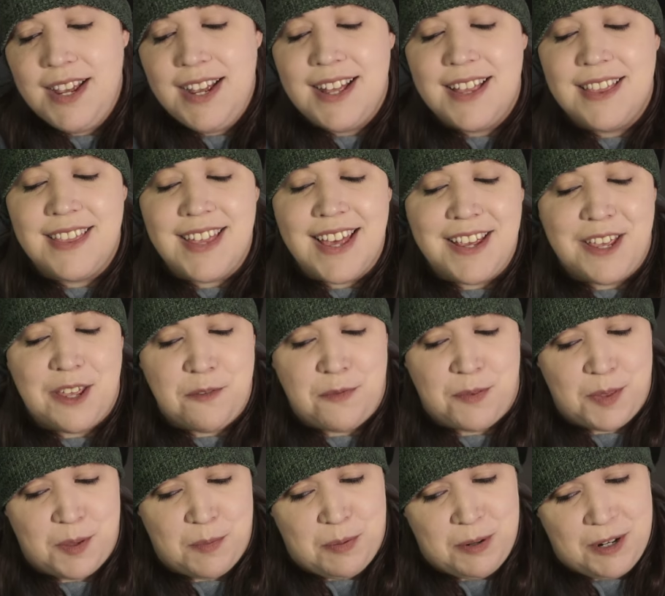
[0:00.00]
Thank you
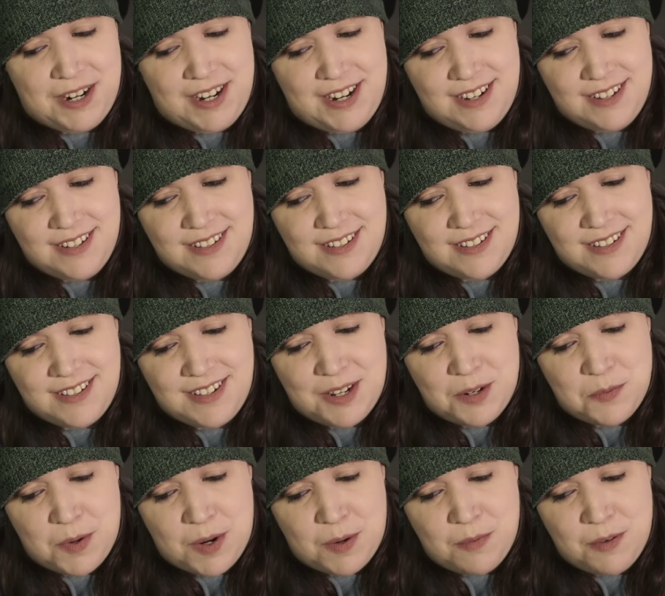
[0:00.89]
for the praise,
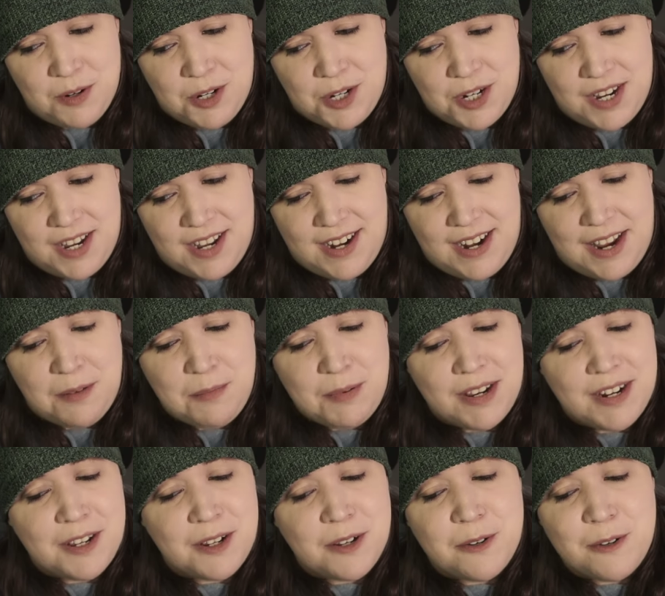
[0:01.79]
said Wei Wuxian. I'm
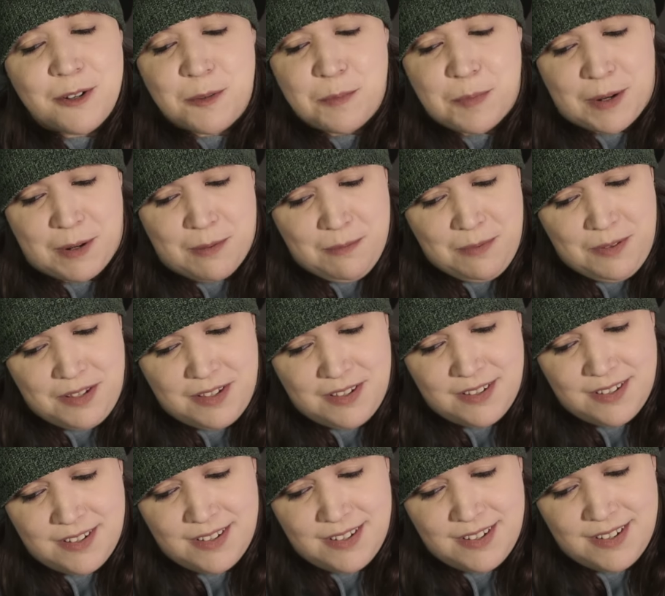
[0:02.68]
getting
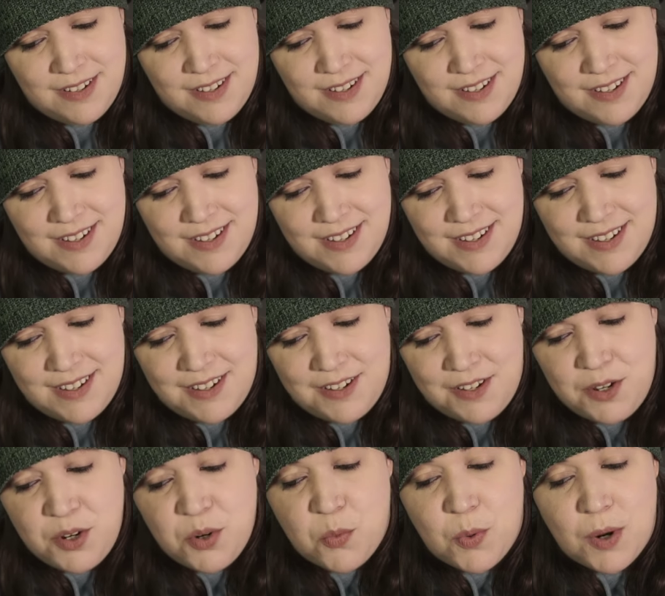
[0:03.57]
goosebumps.
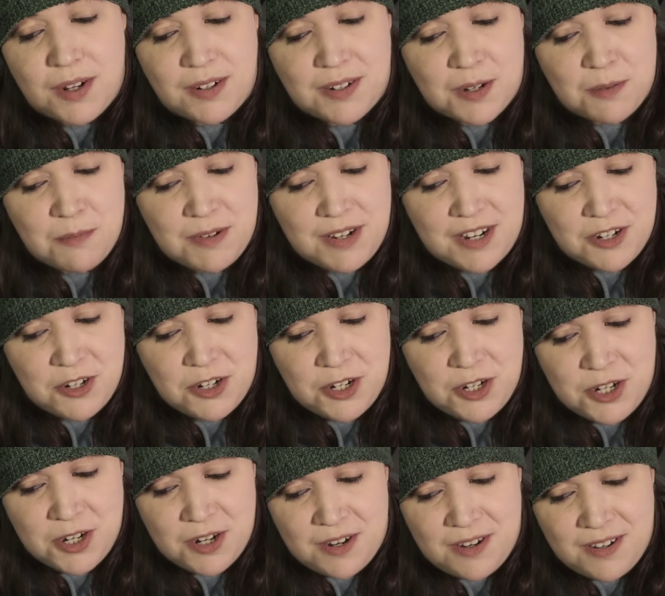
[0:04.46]
You're welcome,
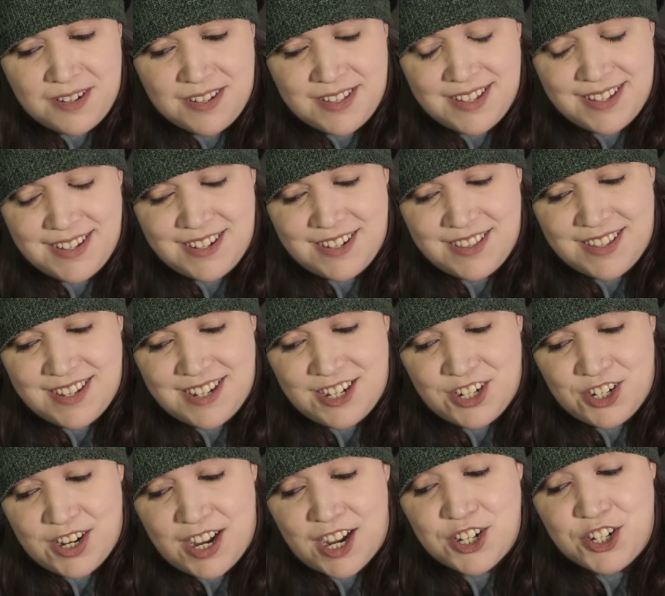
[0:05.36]
Dashishang, said
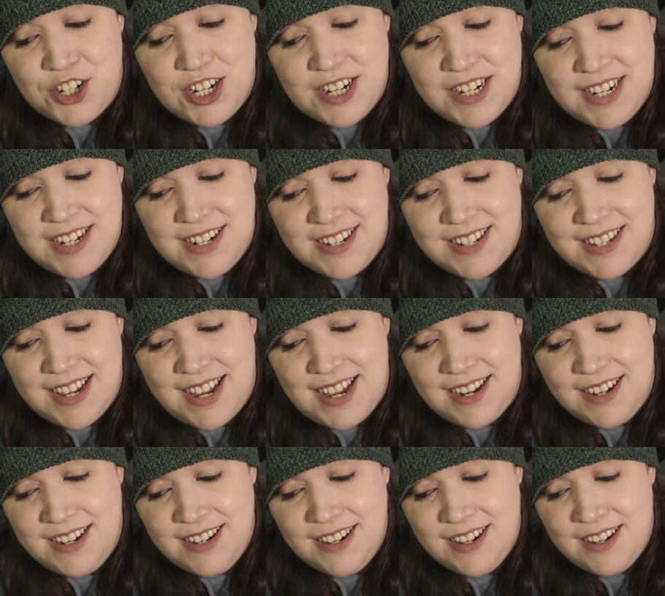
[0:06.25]
the Ashidi
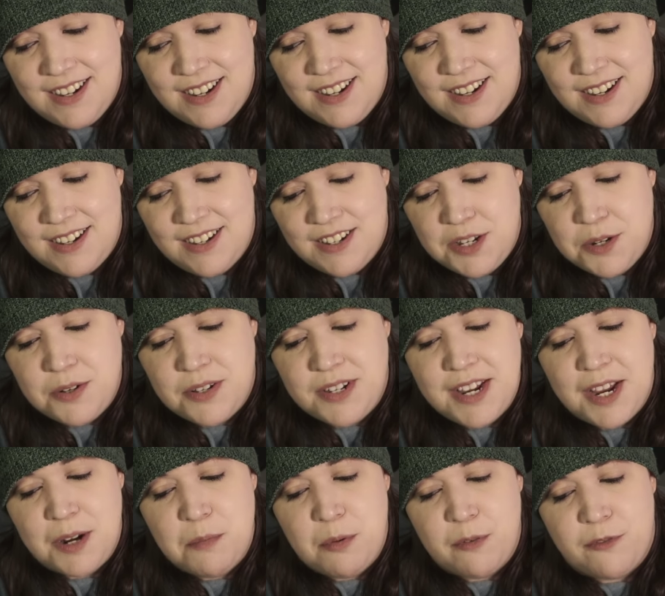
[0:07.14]
said. You
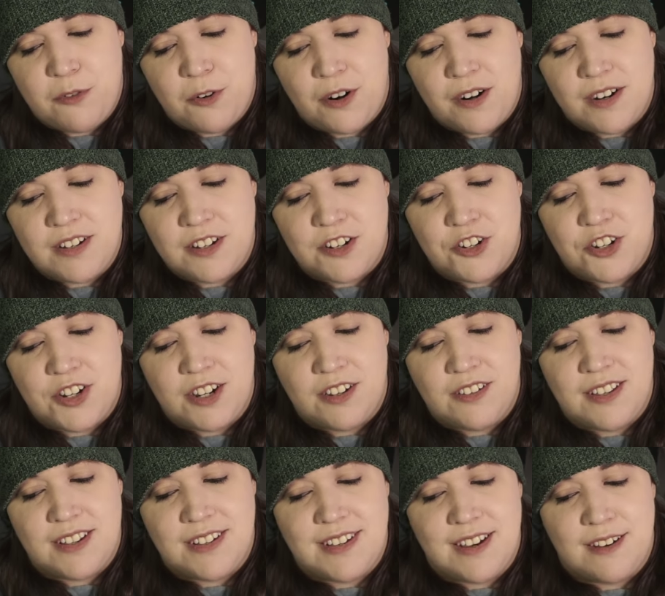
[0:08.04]
stand before us to
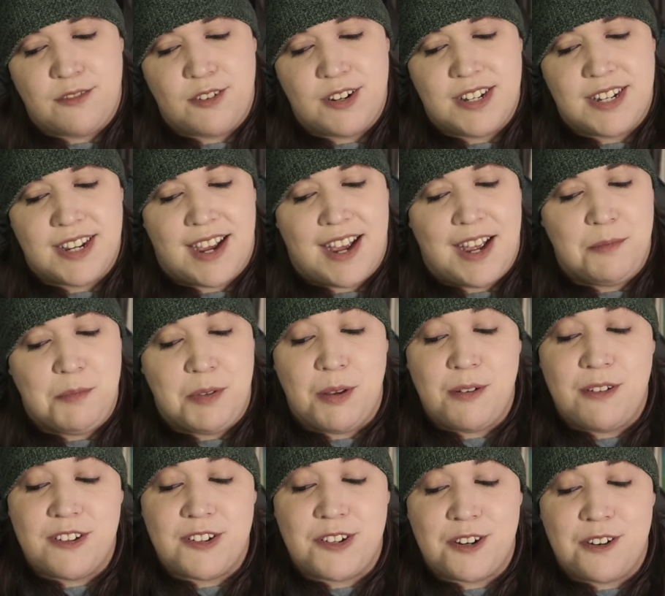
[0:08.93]
shield us every time. You
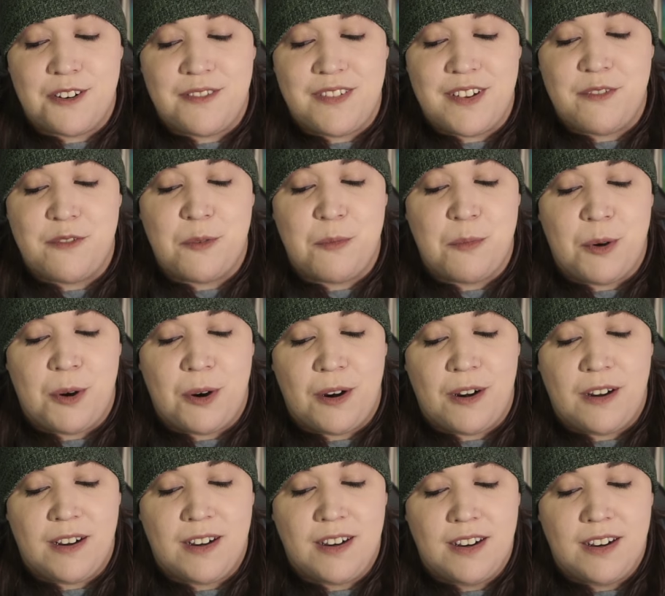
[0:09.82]
deserve even more.